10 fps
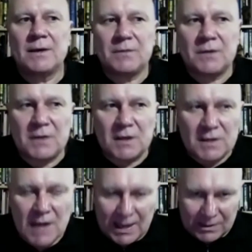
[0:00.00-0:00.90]

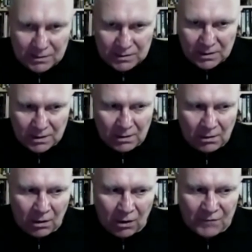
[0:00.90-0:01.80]
descent
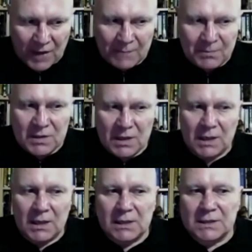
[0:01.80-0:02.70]
of a
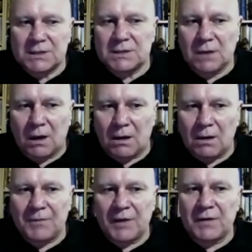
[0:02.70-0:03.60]
particular star
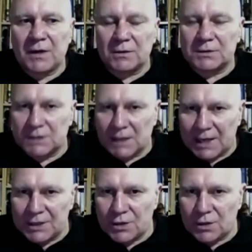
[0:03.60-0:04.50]
in the
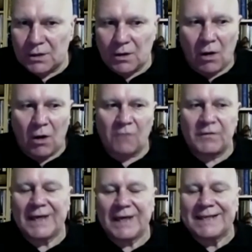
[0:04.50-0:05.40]
constellation of
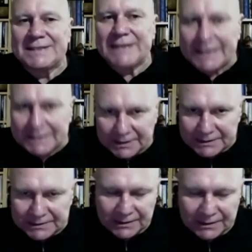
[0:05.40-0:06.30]

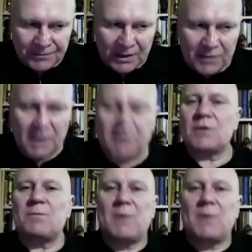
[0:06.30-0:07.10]
Cygnus. Now, Cygnus means